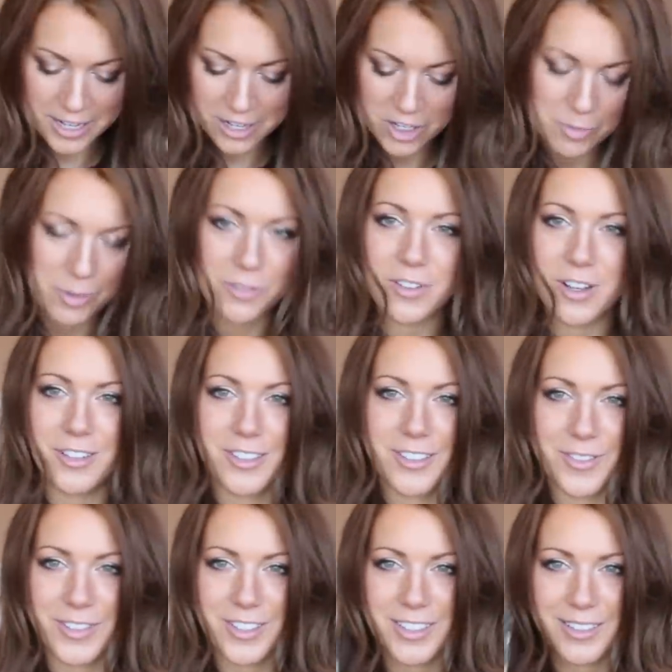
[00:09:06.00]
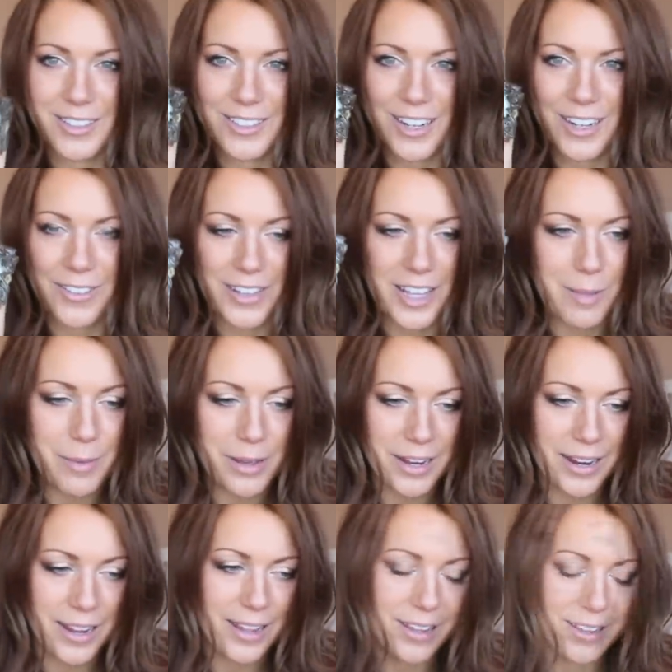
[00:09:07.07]
take a couple of photos of us and kind of keep it
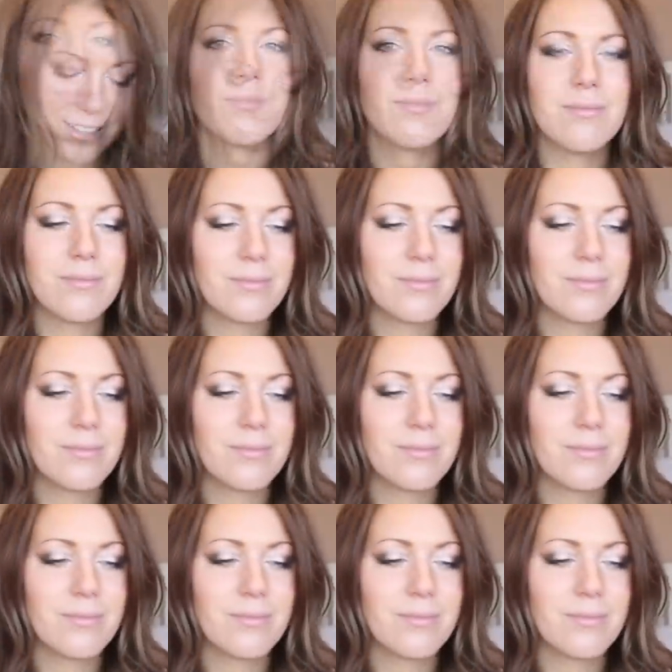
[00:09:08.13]
in here.